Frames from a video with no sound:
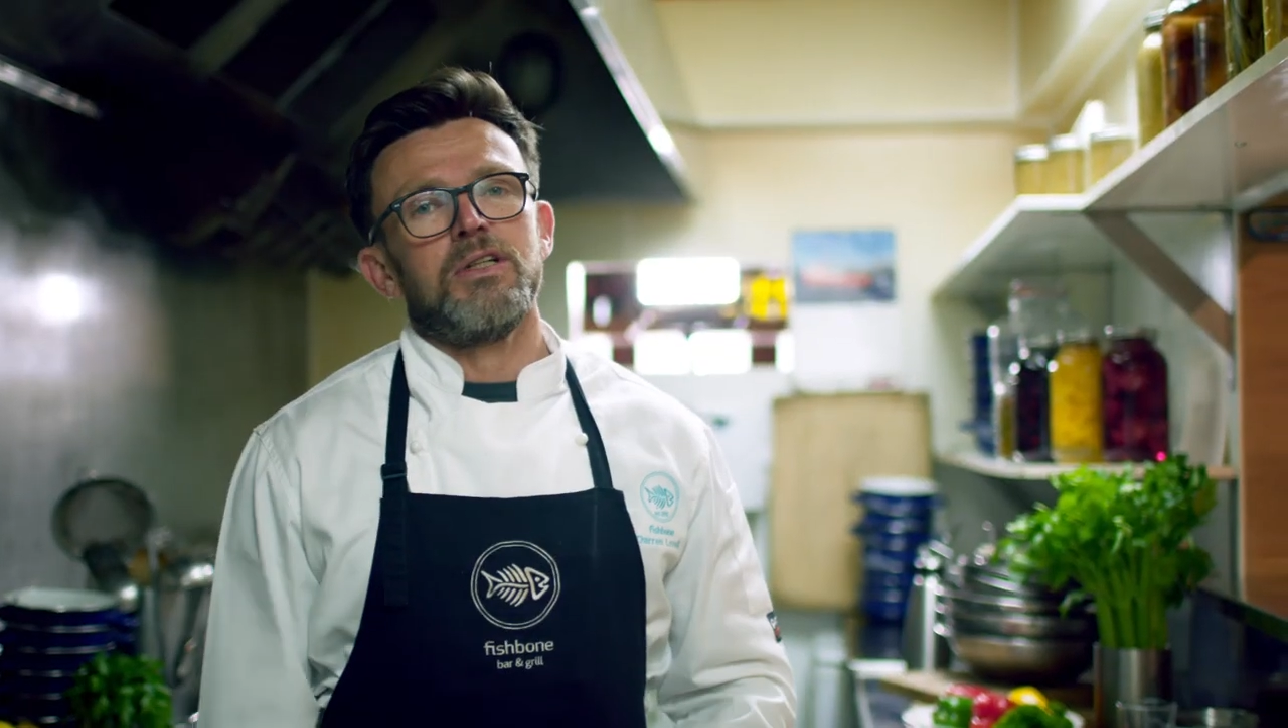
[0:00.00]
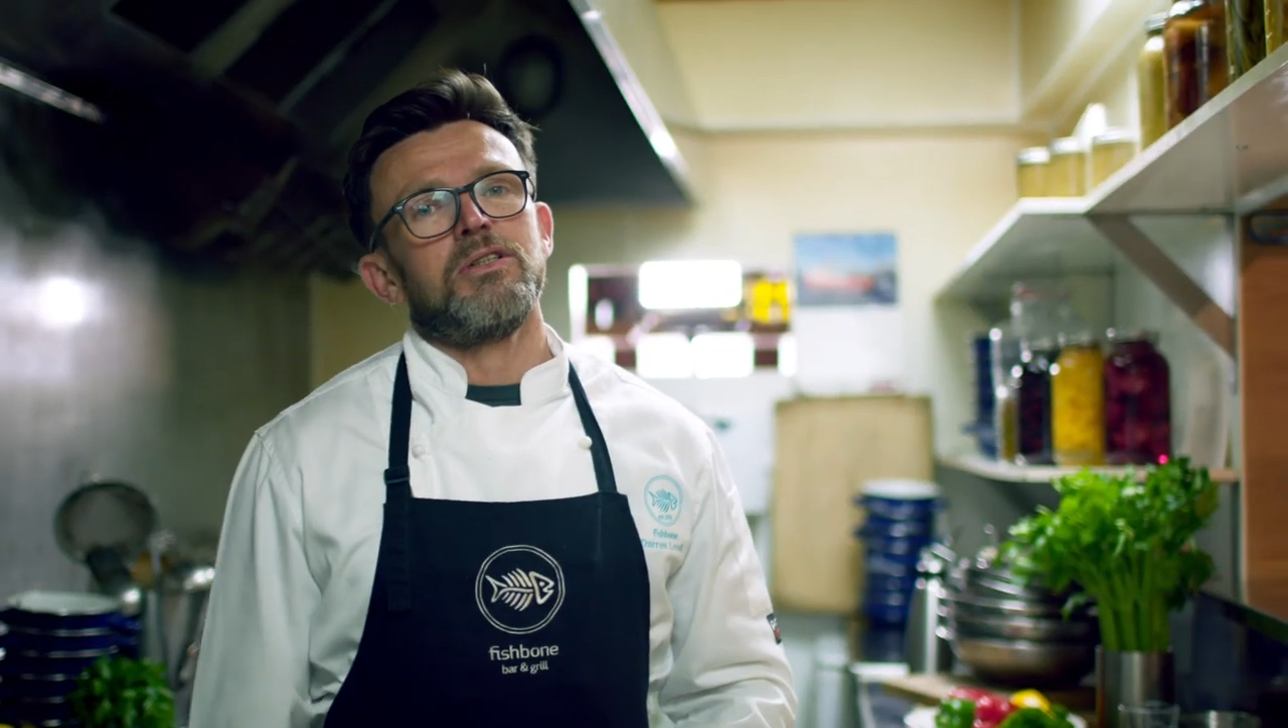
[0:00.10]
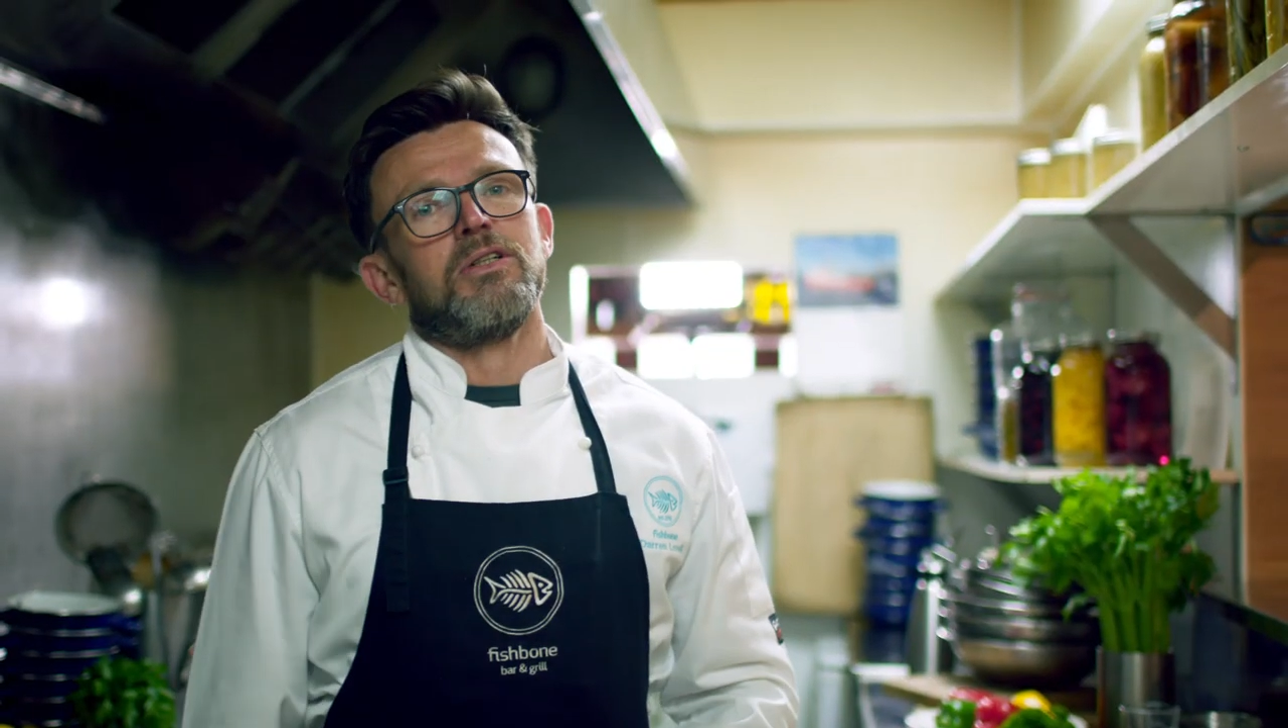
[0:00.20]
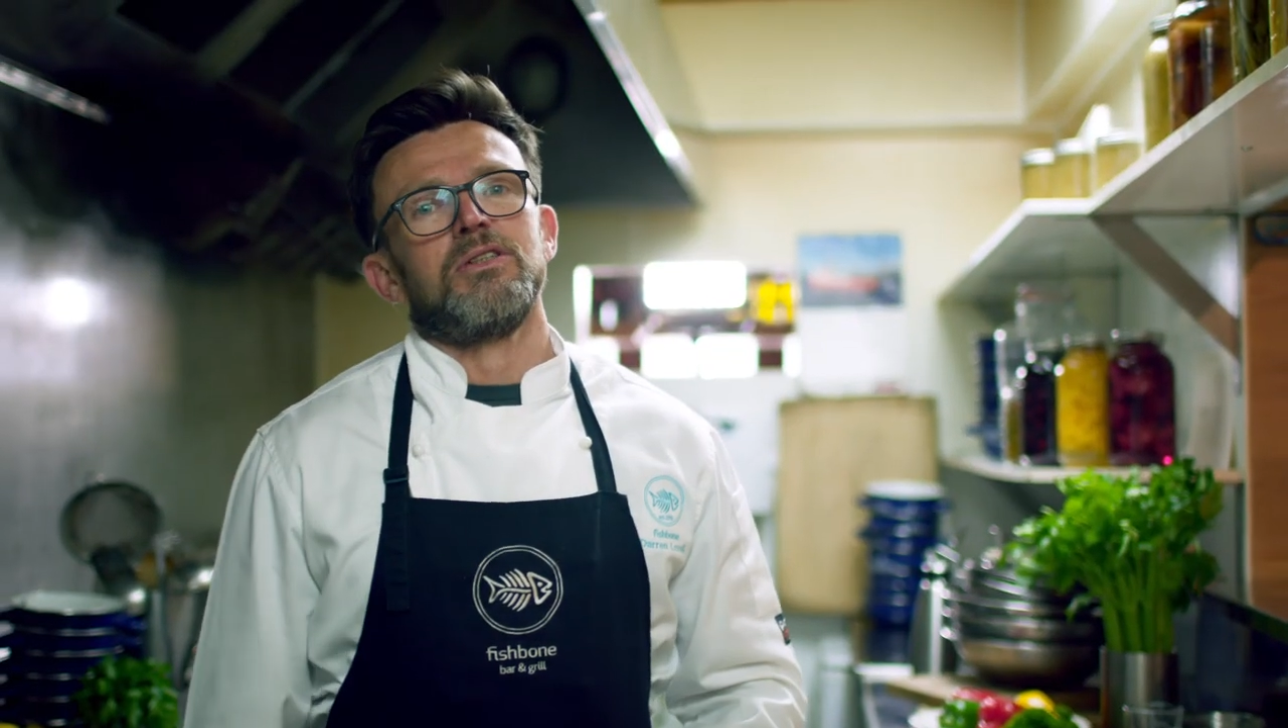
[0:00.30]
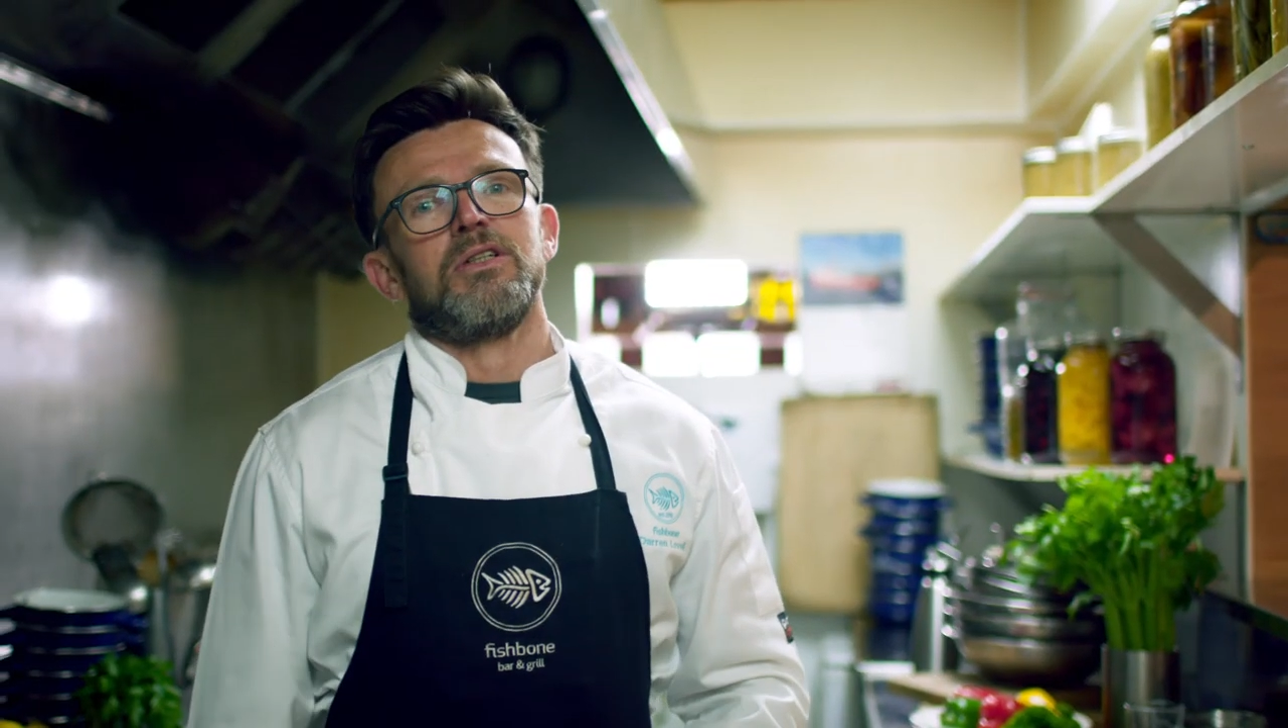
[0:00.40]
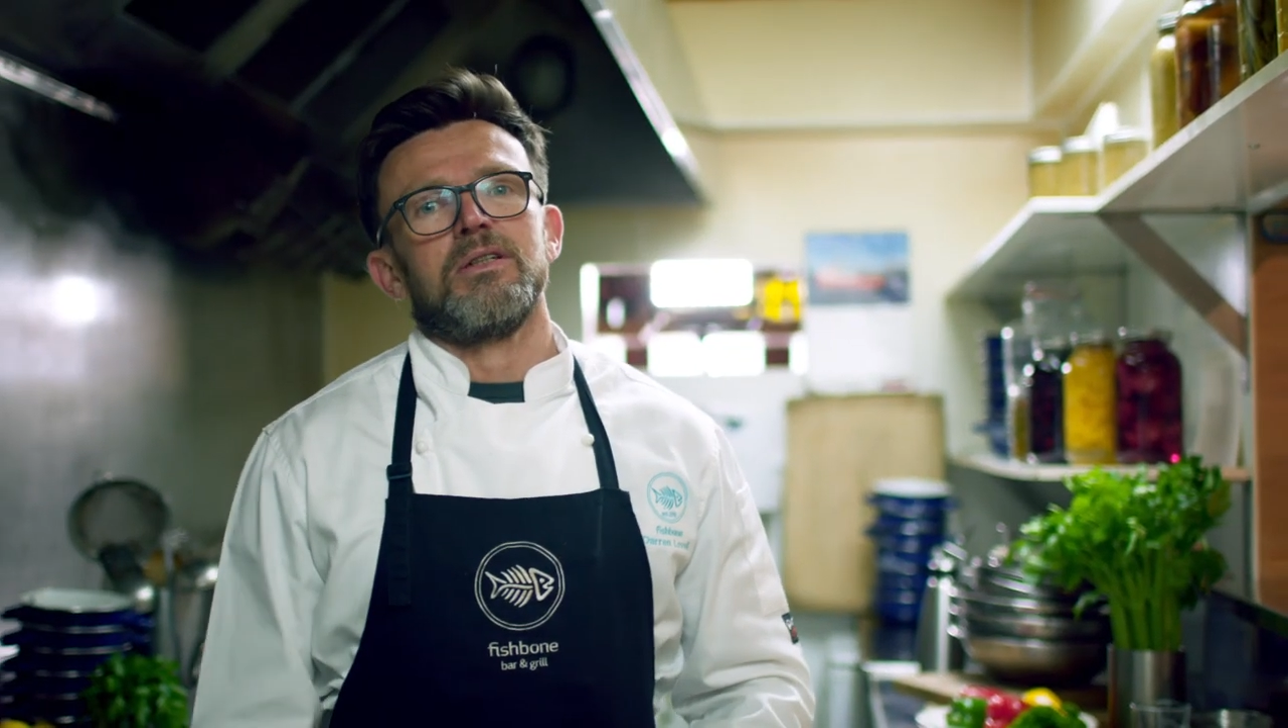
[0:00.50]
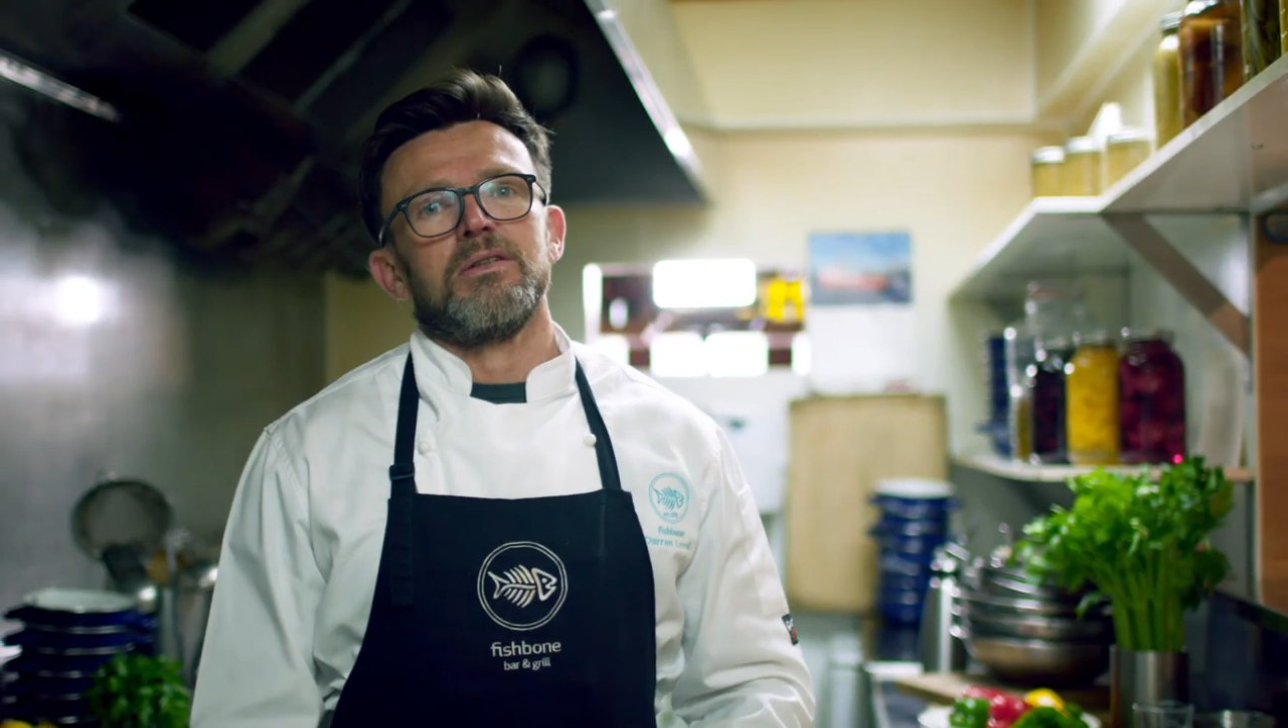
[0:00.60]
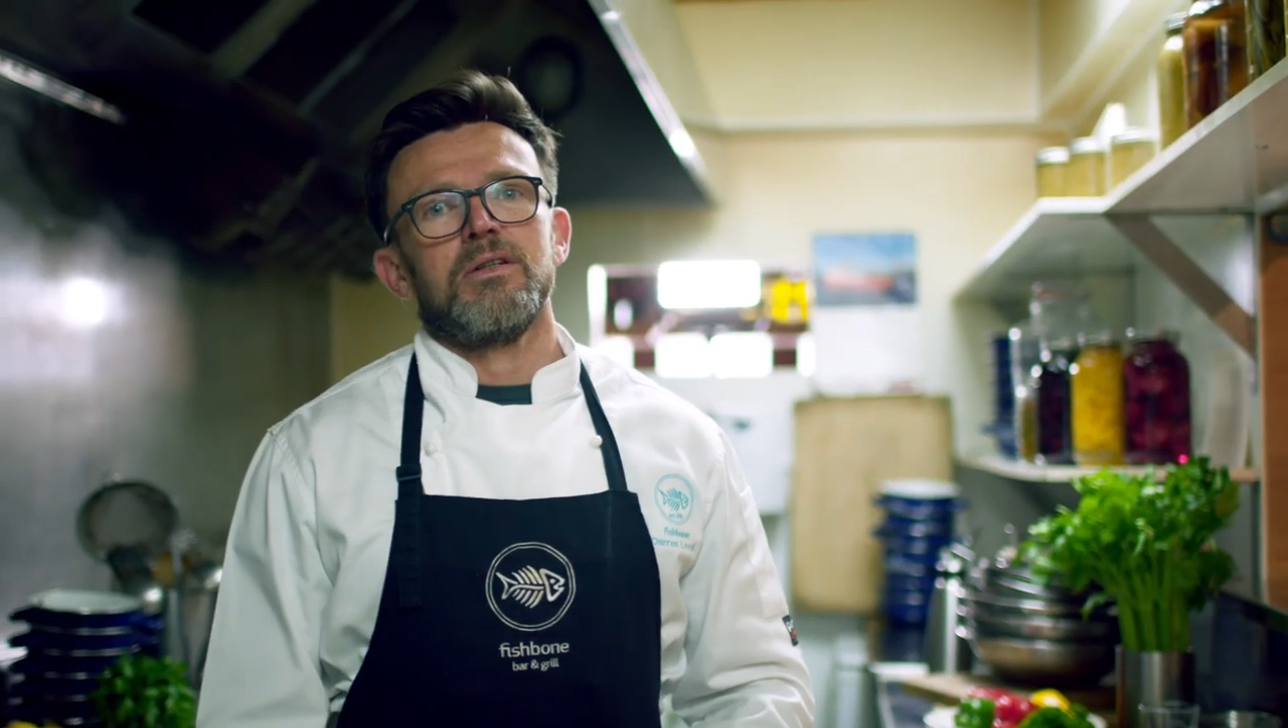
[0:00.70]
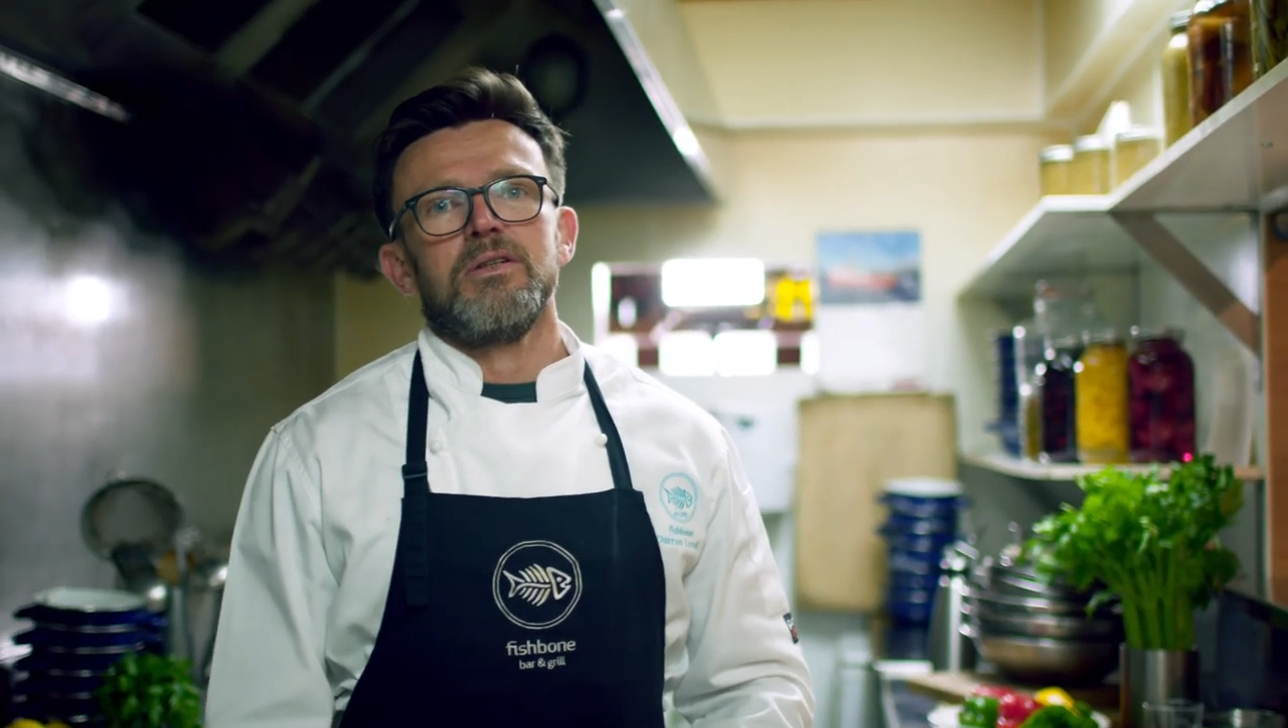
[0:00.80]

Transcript: researching